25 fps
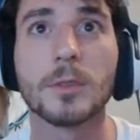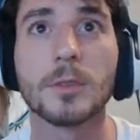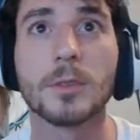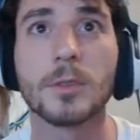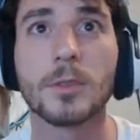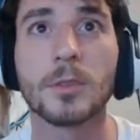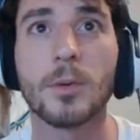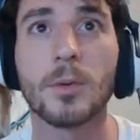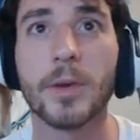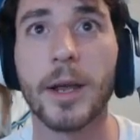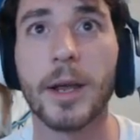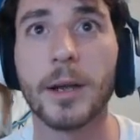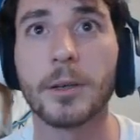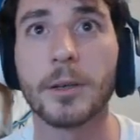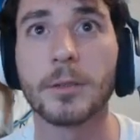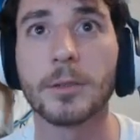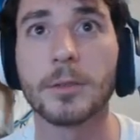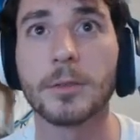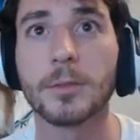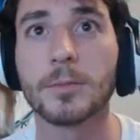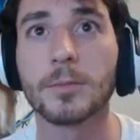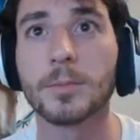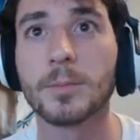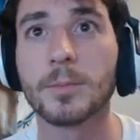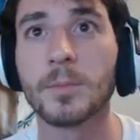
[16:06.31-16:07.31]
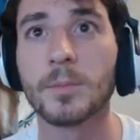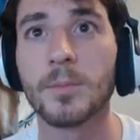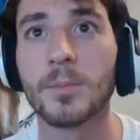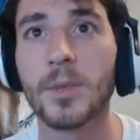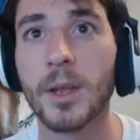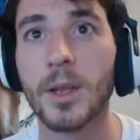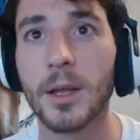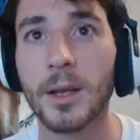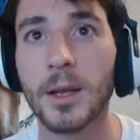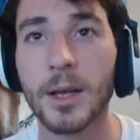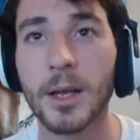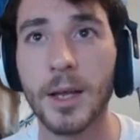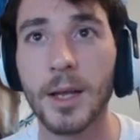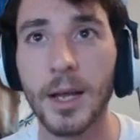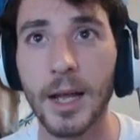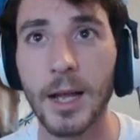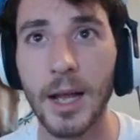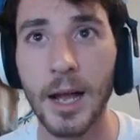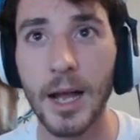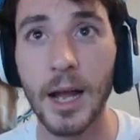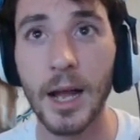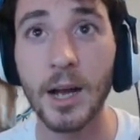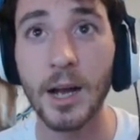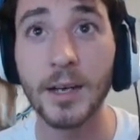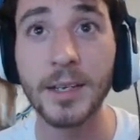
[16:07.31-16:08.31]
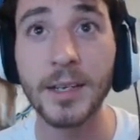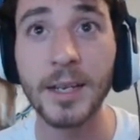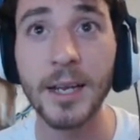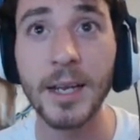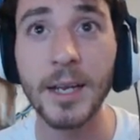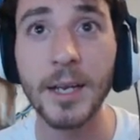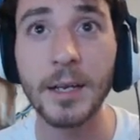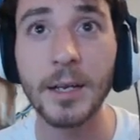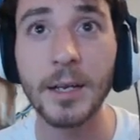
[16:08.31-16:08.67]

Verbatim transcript: Don't care. I don't need